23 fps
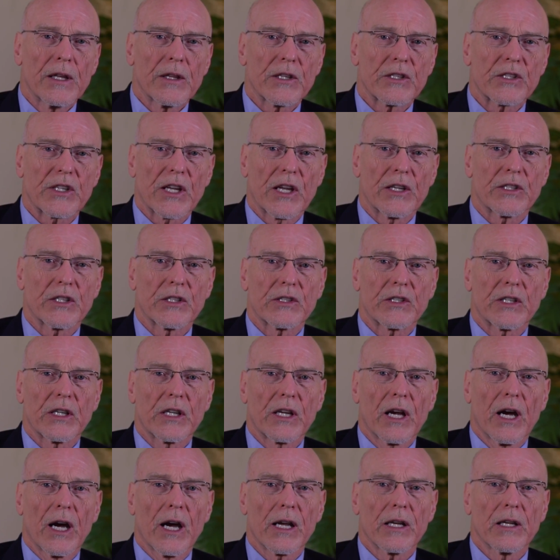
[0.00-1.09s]
the sentencing
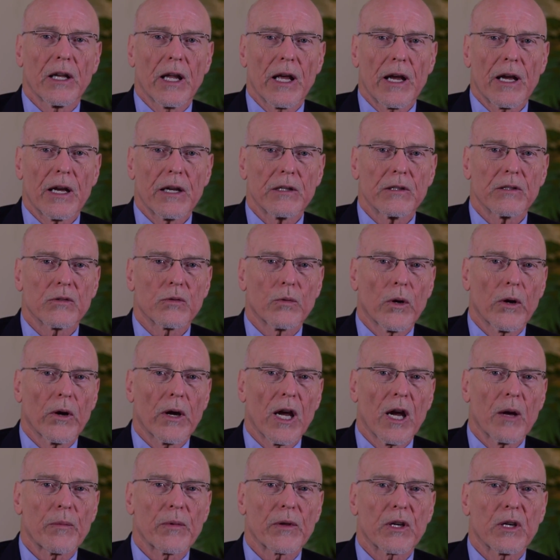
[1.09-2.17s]
guidelines where
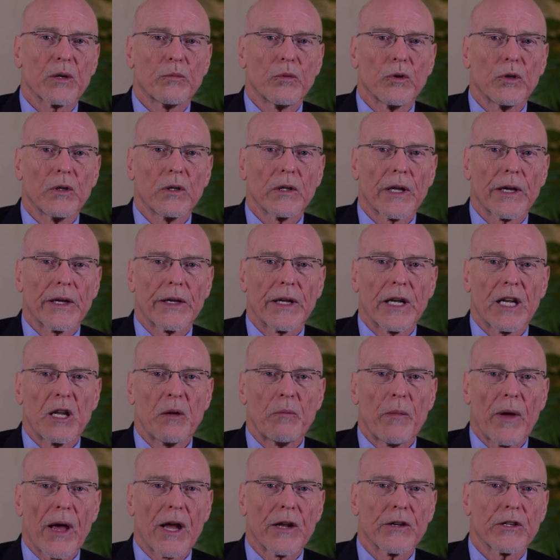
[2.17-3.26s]
applicable, and any
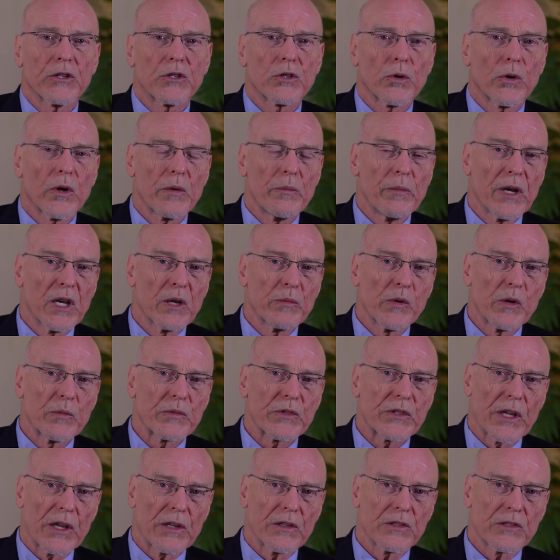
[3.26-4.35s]
mandatory minimum
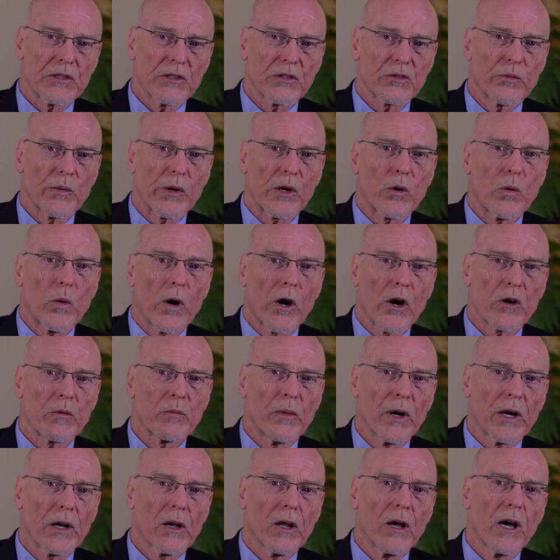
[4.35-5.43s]
sentences required
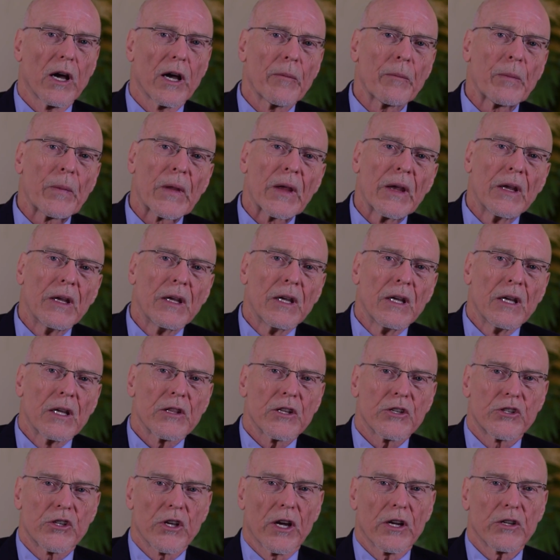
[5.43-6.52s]
by law,
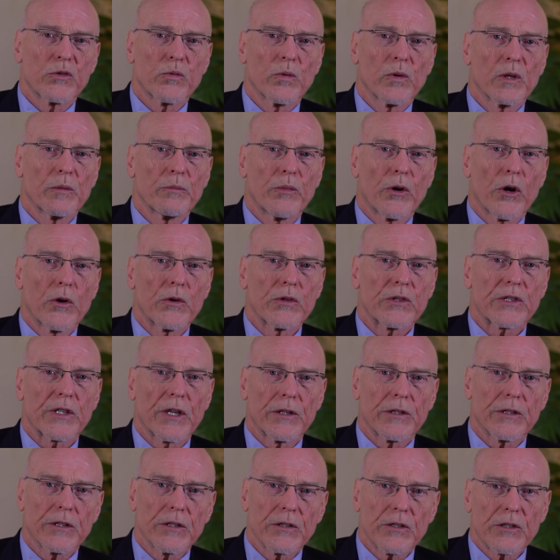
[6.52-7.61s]
the judge will impose
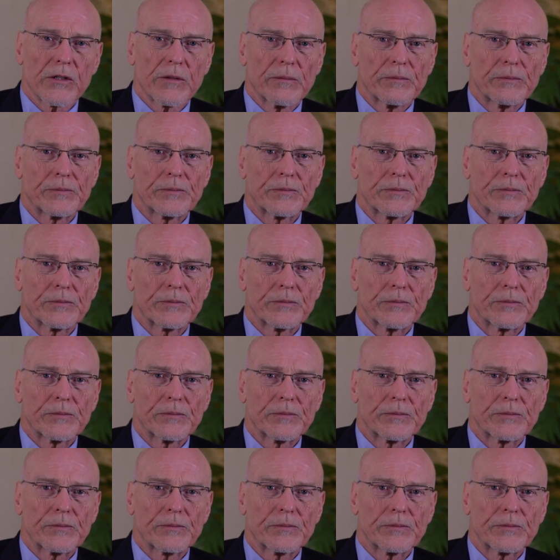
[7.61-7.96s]
sentence.